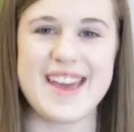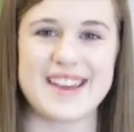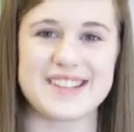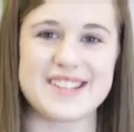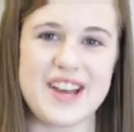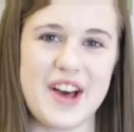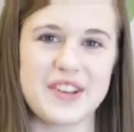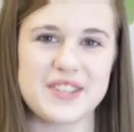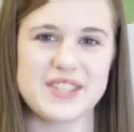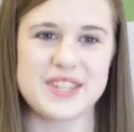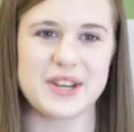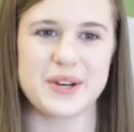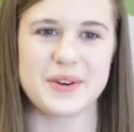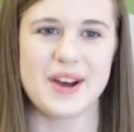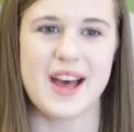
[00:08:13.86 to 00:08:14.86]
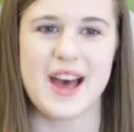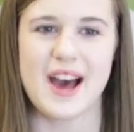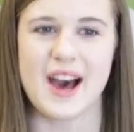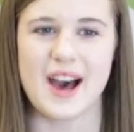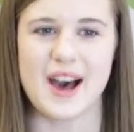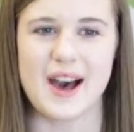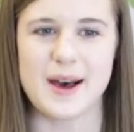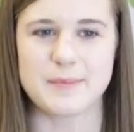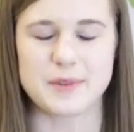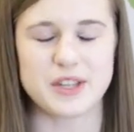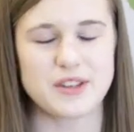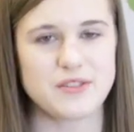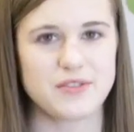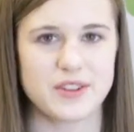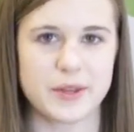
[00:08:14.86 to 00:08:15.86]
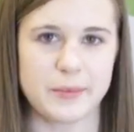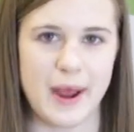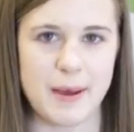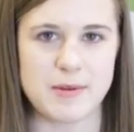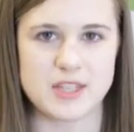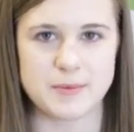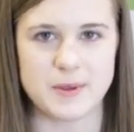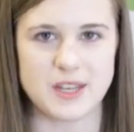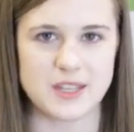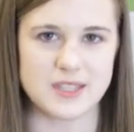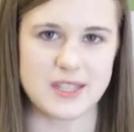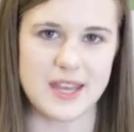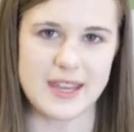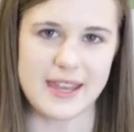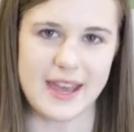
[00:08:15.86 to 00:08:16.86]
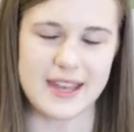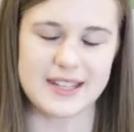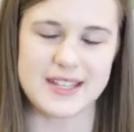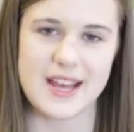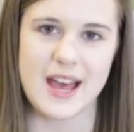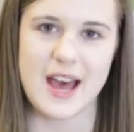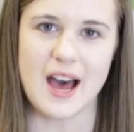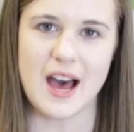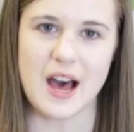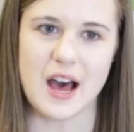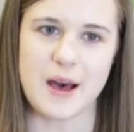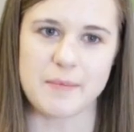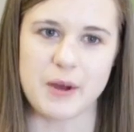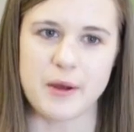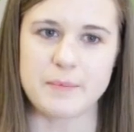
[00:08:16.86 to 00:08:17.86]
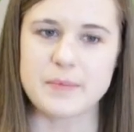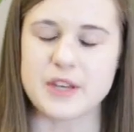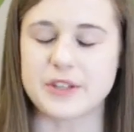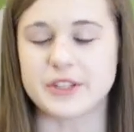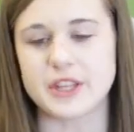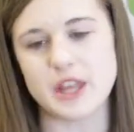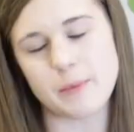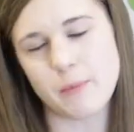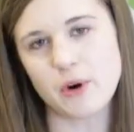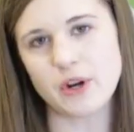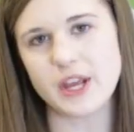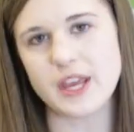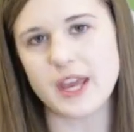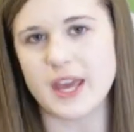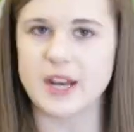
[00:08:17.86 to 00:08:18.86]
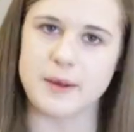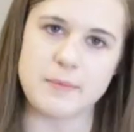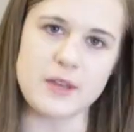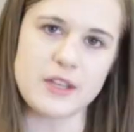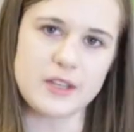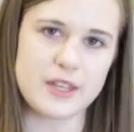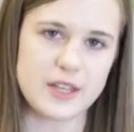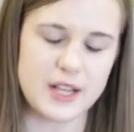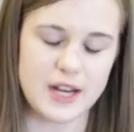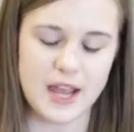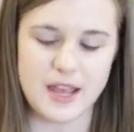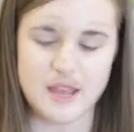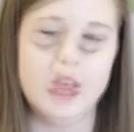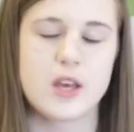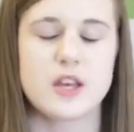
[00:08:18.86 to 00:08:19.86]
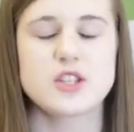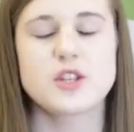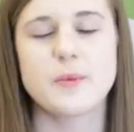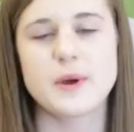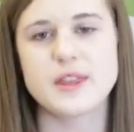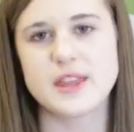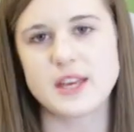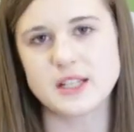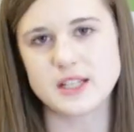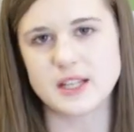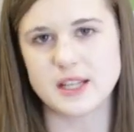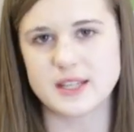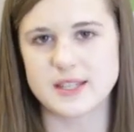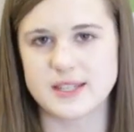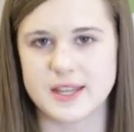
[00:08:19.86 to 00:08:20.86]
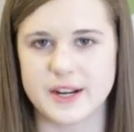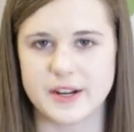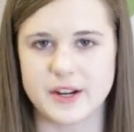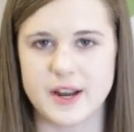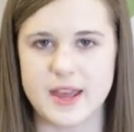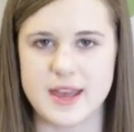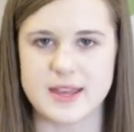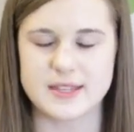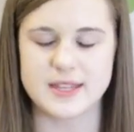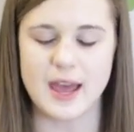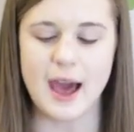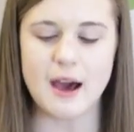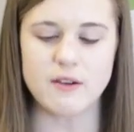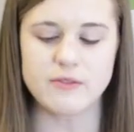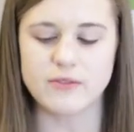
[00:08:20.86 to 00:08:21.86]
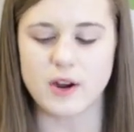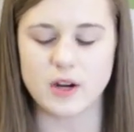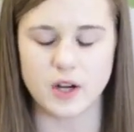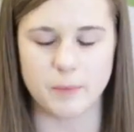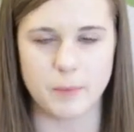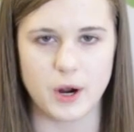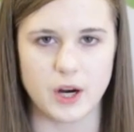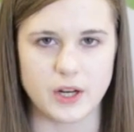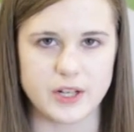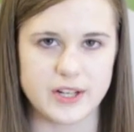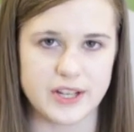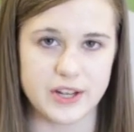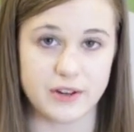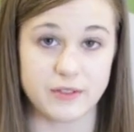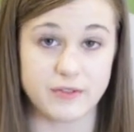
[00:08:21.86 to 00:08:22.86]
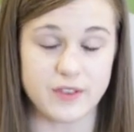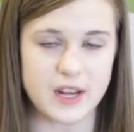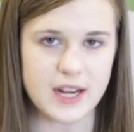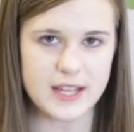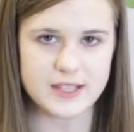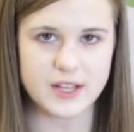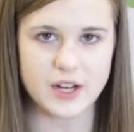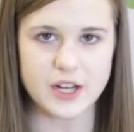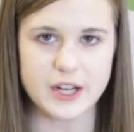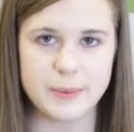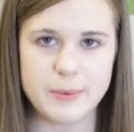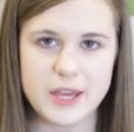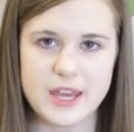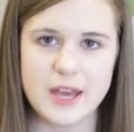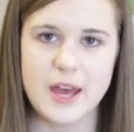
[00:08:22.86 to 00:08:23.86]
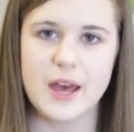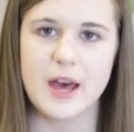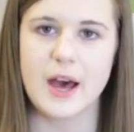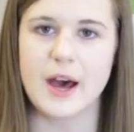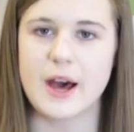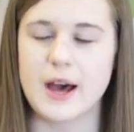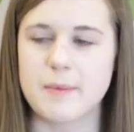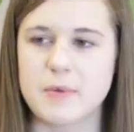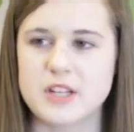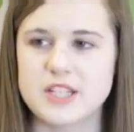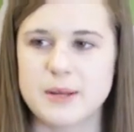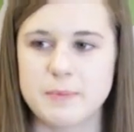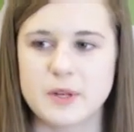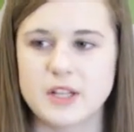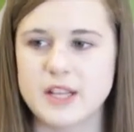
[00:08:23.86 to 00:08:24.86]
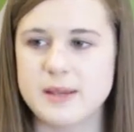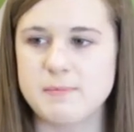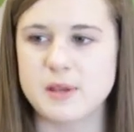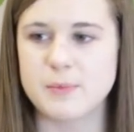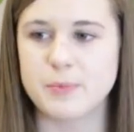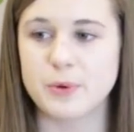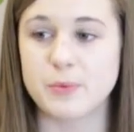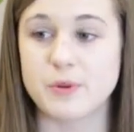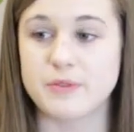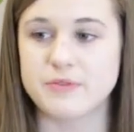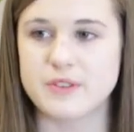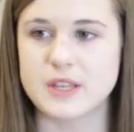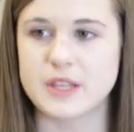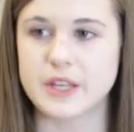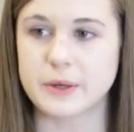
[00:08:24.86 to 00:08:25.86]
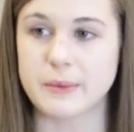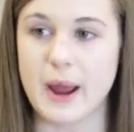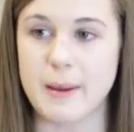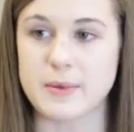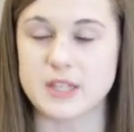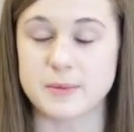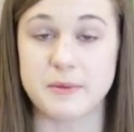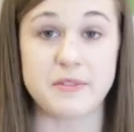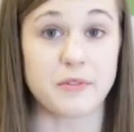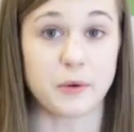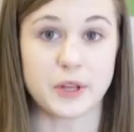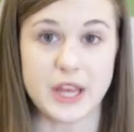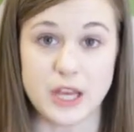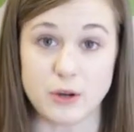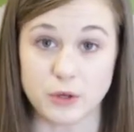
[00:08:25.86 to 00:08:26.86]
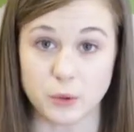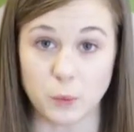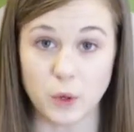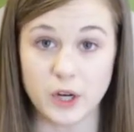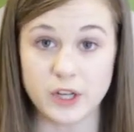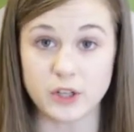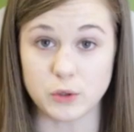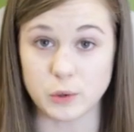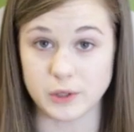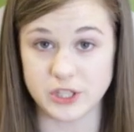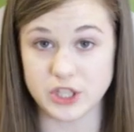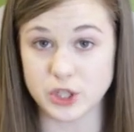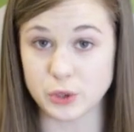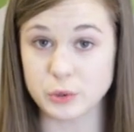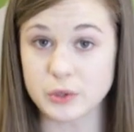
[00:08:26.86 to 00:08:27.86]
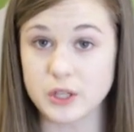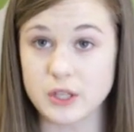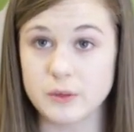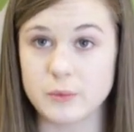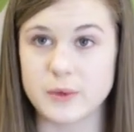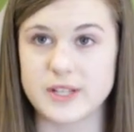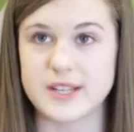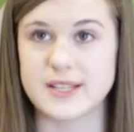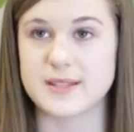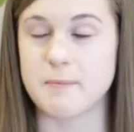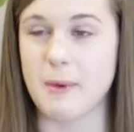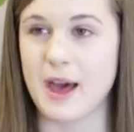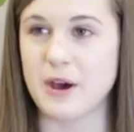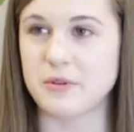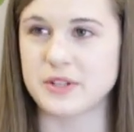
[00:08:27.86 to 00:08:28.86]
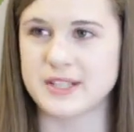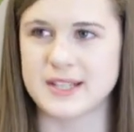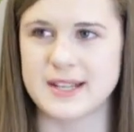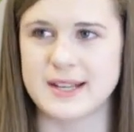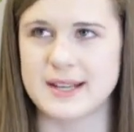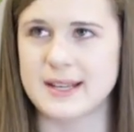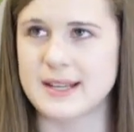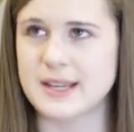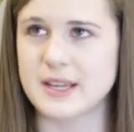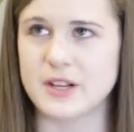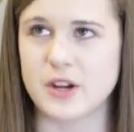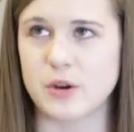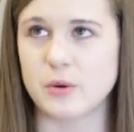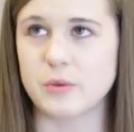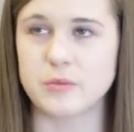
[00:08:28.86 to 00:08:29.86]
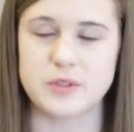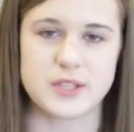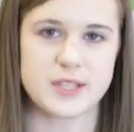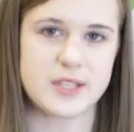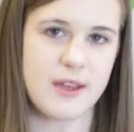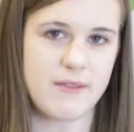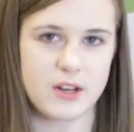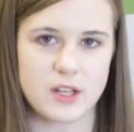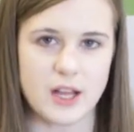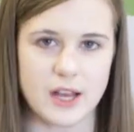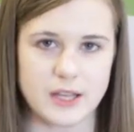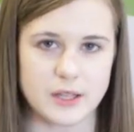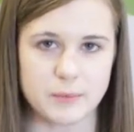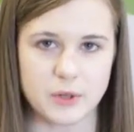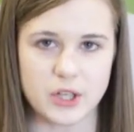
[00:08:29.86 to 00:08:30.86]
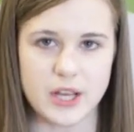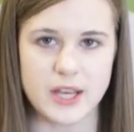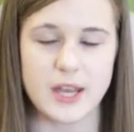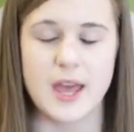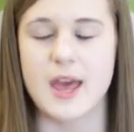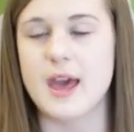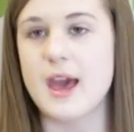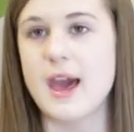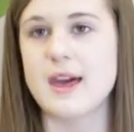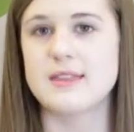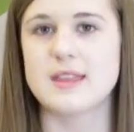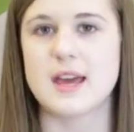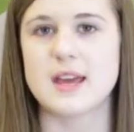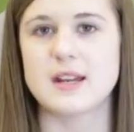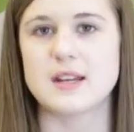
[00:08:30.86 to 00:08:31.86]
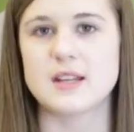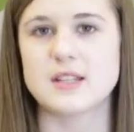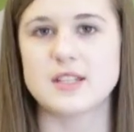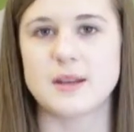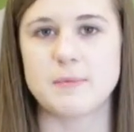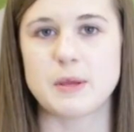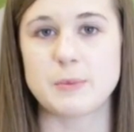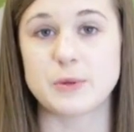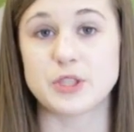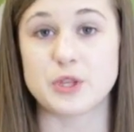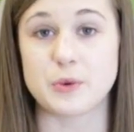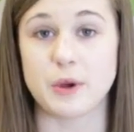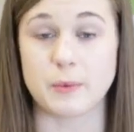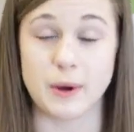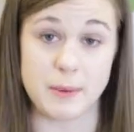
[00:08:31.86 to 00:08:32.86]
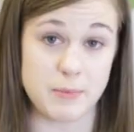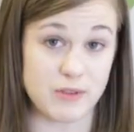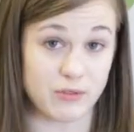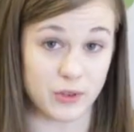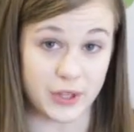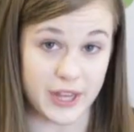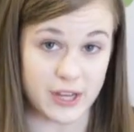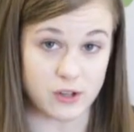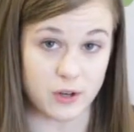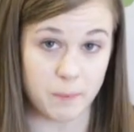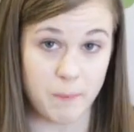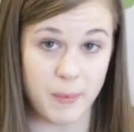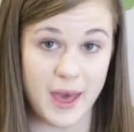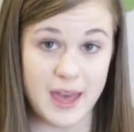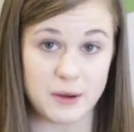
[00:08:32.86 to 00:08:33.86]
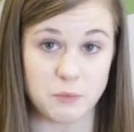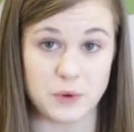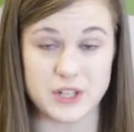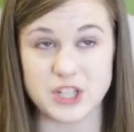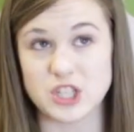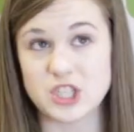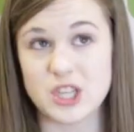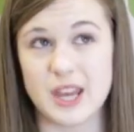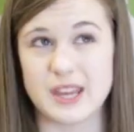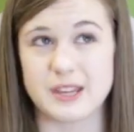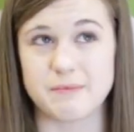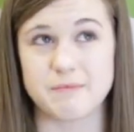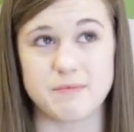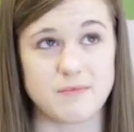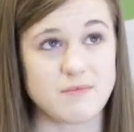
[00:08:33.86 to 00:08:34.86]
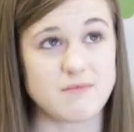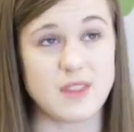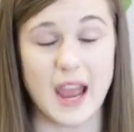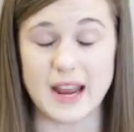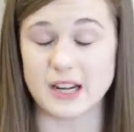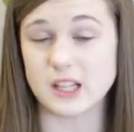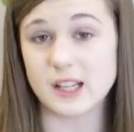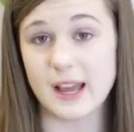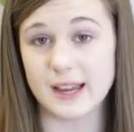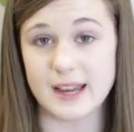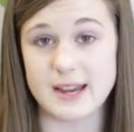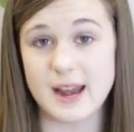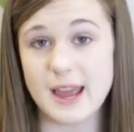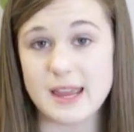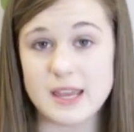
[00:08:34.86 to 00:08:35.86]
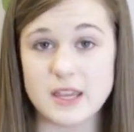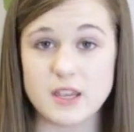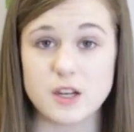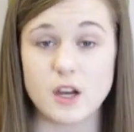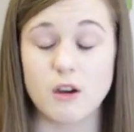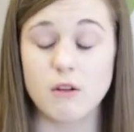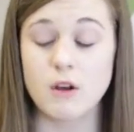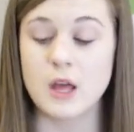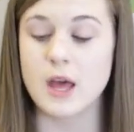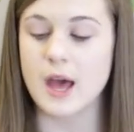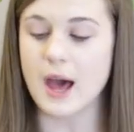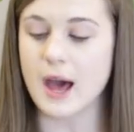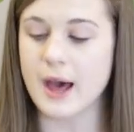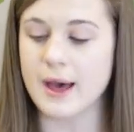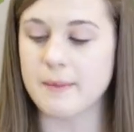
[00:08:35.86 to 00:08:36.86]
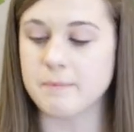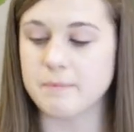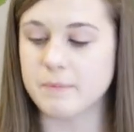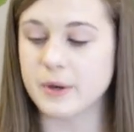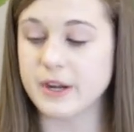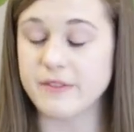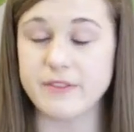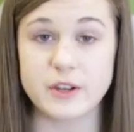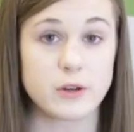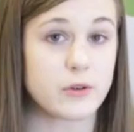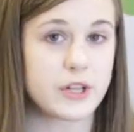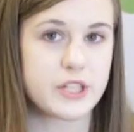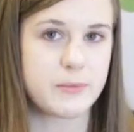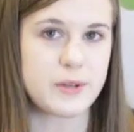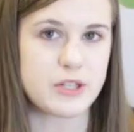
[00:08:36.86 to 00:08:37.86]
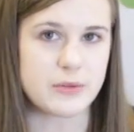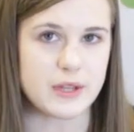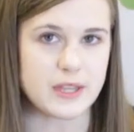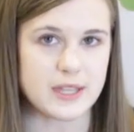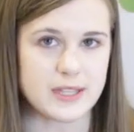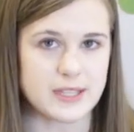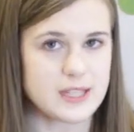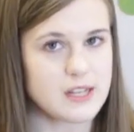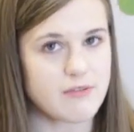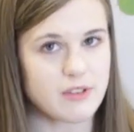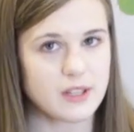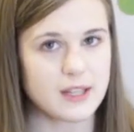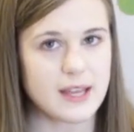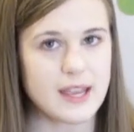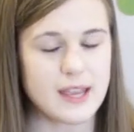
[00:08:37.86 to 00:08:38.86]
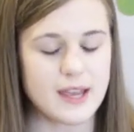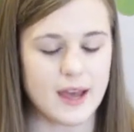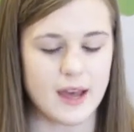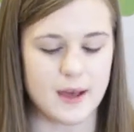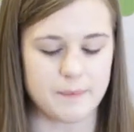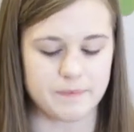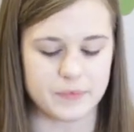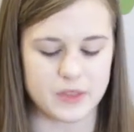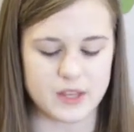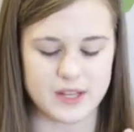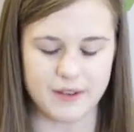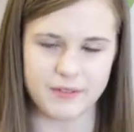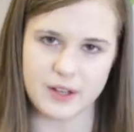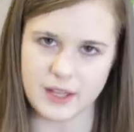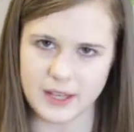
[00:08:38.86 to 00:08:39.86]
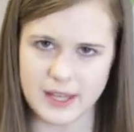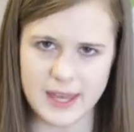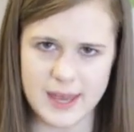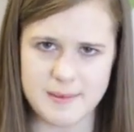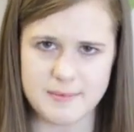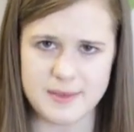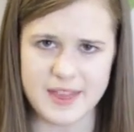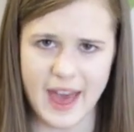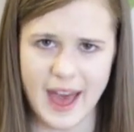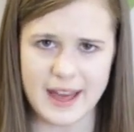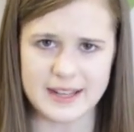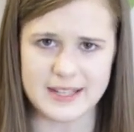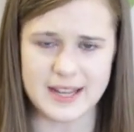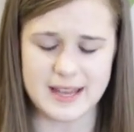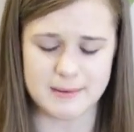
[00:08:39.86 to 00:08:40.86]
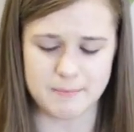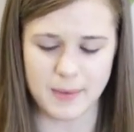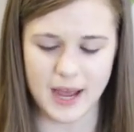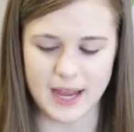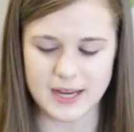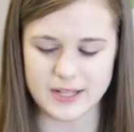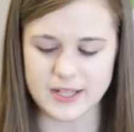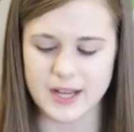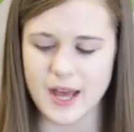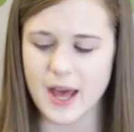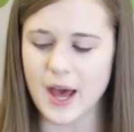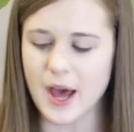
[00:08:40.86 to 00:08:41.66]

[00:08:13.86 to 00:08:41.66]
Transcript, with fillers: and also um, good for the rabbits because they get um, a meal in the morning and a meal in the night. So one thing to consider is how far apart your feedings are going to be. Um, typically people will feed their rabbits before they go to work or school which is about you know 7 o'clock in the morning and then some people do it right before they go to bed which is like 9 o'clock at night, you know. Um, but if you're going to be doing this differently, um, definitely keep that in mind